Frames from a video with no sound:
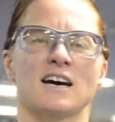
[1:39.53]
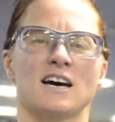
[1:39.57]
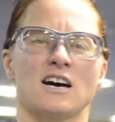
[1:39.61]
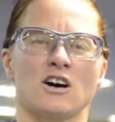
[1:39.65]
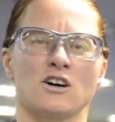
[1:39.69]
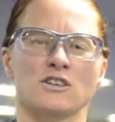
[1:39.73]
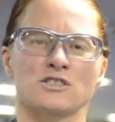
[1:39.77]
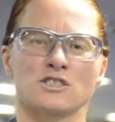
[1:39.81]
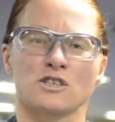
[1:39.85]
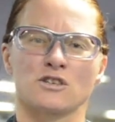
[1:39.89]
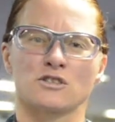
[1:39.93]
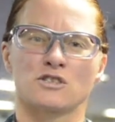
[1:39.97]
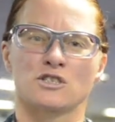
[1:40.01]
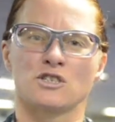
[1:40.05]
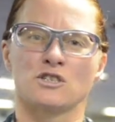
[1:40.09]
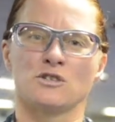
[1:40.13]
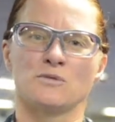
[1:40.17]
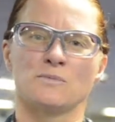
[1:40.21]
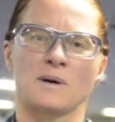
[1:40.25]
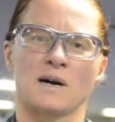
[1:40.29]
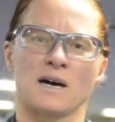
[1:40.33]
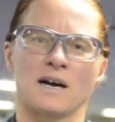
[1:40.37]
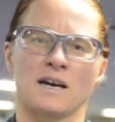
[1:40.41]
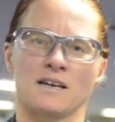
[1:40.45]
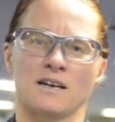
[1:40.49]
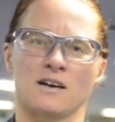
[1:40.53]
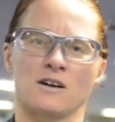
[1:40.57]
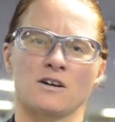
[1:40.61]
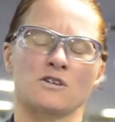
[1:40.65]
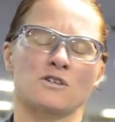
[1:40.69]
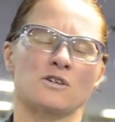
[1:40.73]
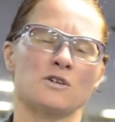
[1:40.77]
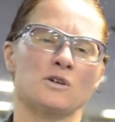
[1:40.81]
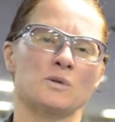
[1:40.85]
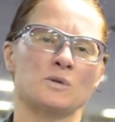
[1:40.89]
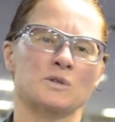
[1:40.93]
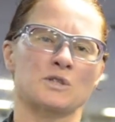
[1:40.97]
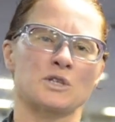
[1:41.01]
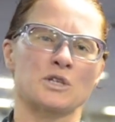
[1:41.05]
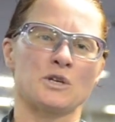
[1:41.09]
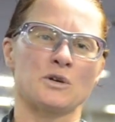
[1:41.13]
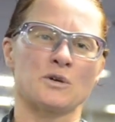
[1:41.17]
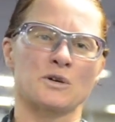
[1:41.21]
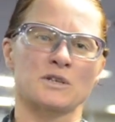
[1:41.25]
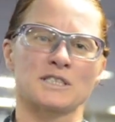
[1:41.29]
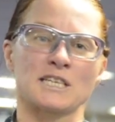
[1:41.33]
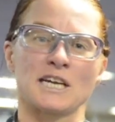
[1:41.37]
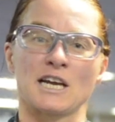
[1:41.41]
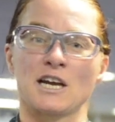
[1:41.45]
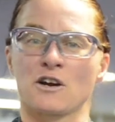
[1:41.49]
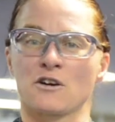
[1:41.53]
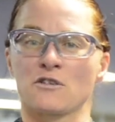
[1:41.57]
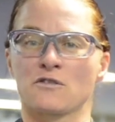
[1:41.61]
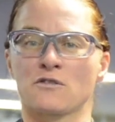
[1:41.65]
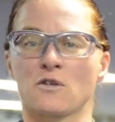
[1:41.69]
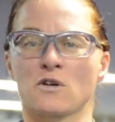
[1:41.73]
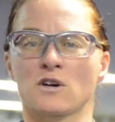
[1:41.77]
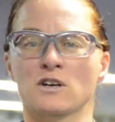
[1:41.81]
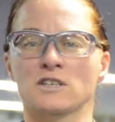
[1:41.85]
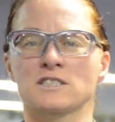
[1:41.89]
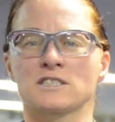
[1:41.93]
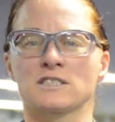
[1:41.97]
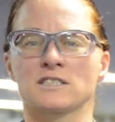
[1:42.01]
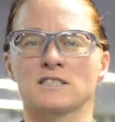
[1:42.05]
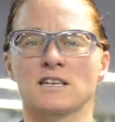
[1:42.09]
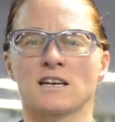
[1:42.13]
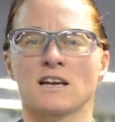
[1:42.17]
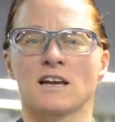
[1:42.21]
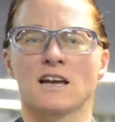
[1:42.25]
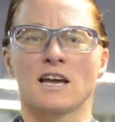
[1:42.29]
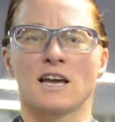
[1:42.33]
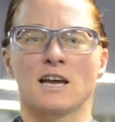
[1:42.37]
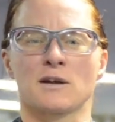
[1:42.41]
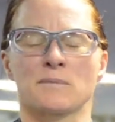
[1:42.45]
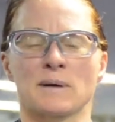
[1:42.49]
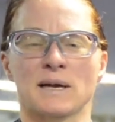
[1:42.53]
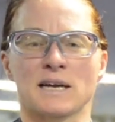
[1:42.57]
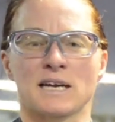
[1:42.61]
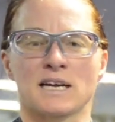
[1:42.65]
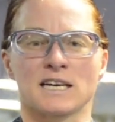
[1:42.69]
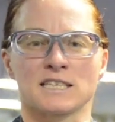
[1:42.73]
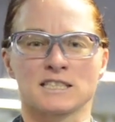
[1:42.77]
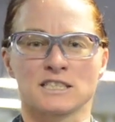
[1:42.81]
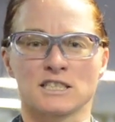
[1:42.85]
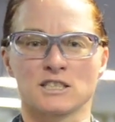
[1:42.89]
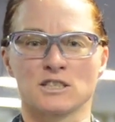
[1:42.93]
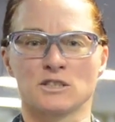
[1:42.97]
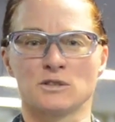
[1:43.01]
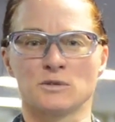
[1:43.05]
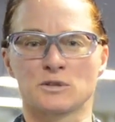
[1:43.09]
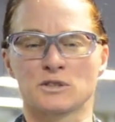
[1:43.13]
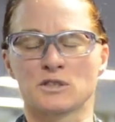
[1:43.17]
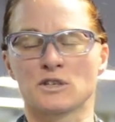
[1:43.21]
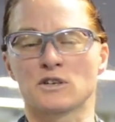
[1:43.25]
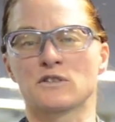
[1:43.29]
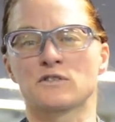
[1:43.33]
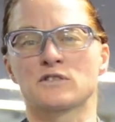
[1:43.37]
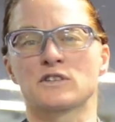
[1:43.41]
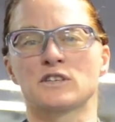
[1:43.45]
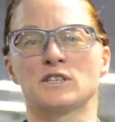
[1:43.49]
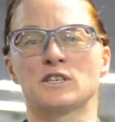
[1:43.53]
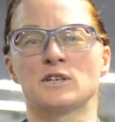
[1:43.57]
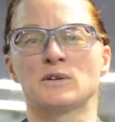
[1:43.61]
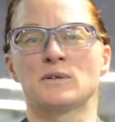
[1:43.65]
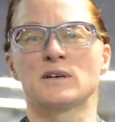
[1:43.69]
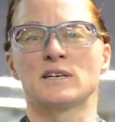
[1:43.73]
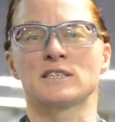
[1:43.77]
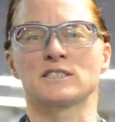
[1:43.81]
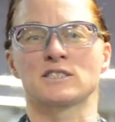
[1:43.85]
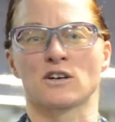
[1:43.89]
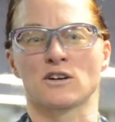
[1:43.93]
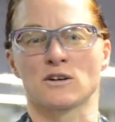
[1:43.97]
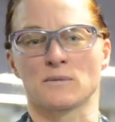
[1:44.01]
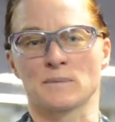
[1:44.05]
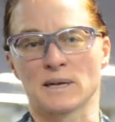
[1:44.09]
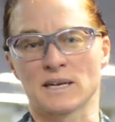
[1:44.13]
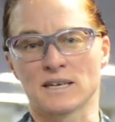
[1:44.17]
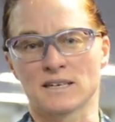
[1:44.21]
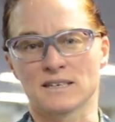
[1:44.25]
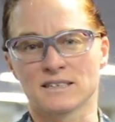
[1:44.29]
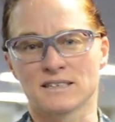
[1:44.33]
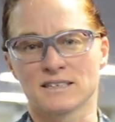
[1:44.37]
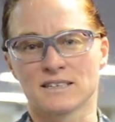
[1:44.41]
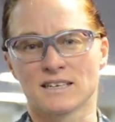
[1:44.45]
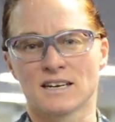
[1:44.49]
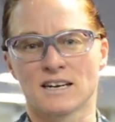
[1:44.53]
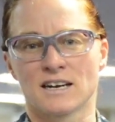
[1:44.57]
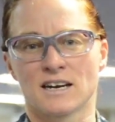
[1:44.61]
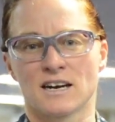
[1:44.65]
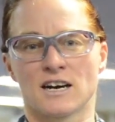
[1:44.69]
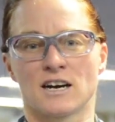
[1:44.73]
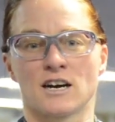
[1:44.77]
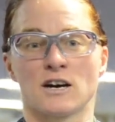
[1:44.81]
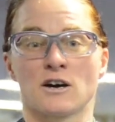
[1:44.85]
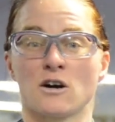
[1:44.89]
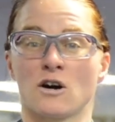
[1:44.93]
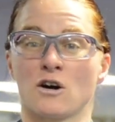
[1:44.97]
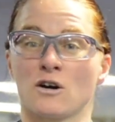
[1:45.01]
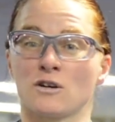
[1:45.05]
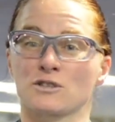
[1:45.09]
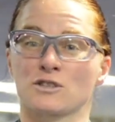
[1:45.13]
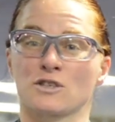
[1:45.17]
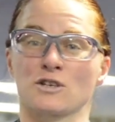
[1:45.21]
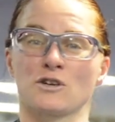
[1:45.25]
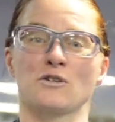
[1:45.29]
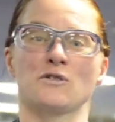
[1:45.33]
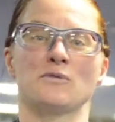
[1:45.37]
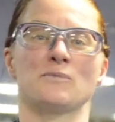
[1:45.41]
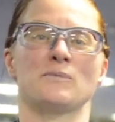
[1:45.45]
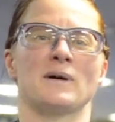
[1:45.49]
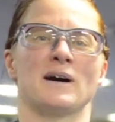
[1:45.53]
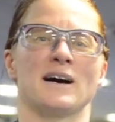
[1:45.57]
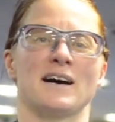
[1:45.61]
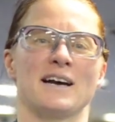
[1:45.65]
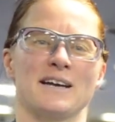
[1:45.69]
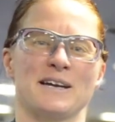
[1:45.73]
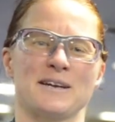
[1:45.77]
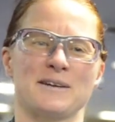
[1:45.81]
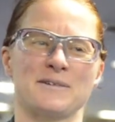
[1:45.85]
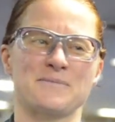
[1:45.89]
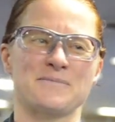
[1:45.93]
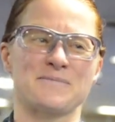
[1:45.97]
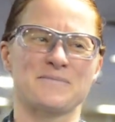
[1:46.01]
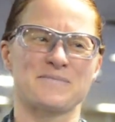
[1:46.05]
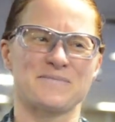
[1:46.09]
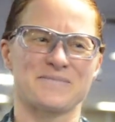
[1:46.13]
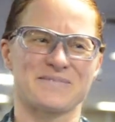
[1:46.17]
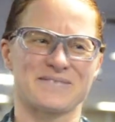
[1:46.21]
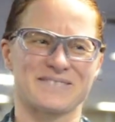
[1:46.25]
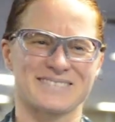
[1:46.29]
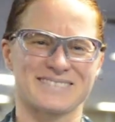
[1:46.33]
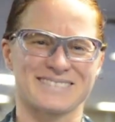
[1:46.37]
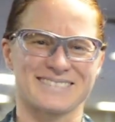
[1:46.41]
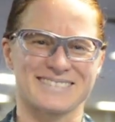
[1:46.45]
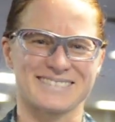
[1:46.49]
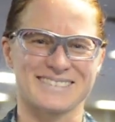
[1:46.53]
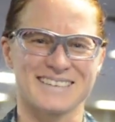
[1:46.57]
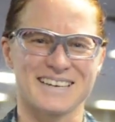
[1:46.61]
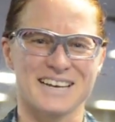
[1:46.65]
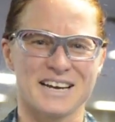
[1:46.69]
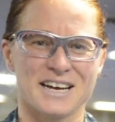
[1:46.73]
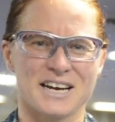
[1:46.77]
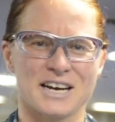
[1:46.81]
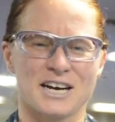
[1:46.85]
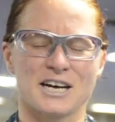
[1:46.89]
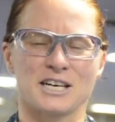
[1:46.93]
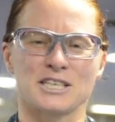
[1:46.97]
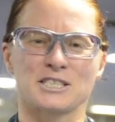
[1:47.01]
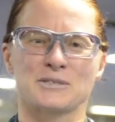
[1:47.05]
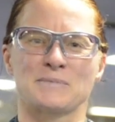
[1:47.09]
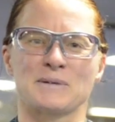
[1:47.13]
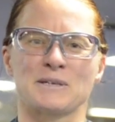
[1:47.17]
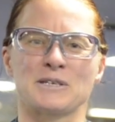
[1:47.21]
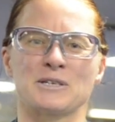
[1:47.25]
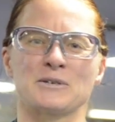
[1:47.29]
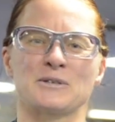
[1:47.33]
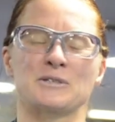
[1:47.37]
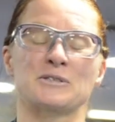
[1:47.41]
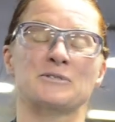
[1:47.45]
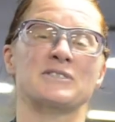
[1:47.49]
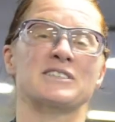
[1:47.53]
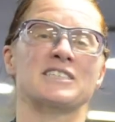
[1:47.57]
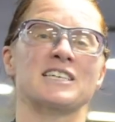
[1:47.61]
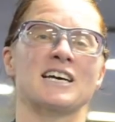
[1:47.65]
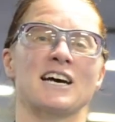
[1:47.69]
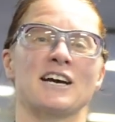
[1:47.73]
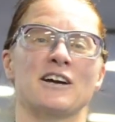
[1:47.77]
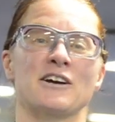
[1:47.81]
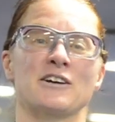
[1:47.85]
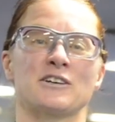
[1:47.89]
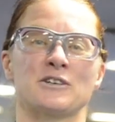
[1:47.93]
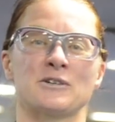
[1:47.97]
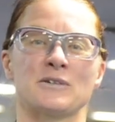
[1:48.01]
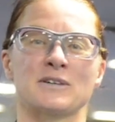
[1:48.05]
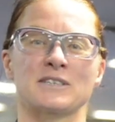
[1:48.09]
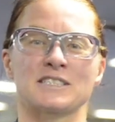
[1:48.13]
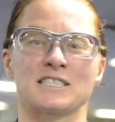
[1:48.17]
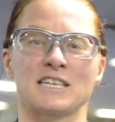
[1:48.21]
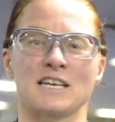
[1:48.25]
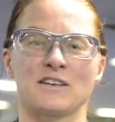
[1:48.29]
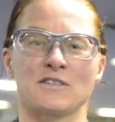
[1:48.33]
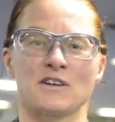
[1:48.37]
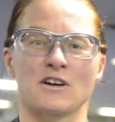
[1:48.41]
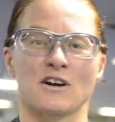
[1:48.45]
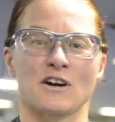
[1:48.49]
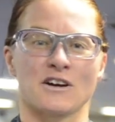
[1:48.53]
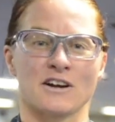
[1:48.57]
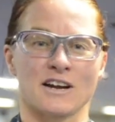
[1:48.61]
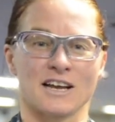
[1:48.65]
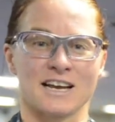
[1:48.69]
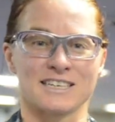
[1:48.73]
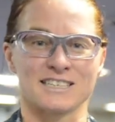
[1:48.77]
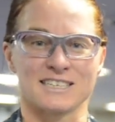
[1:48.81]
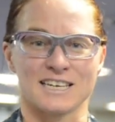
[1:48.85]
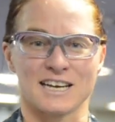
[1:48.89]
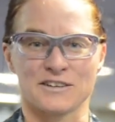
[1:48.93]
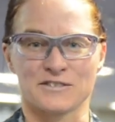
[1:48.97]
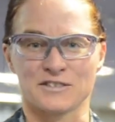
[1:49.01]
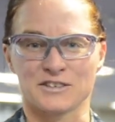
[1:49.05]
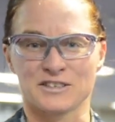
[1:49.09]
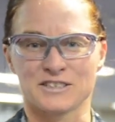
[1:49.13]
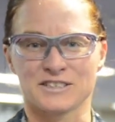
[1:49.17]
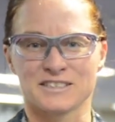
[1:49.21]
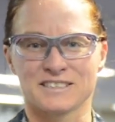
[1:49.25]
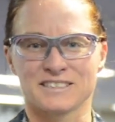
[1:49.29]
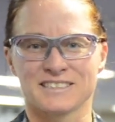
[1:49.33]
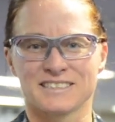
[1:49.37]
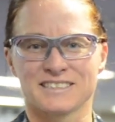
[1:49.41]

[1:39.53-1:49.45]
Also to my uncle, who's in the U.S. Air Force, and my cousin, who served in the U.S. Army. Also my husband, who is retired U.S. Navy hard hat diver.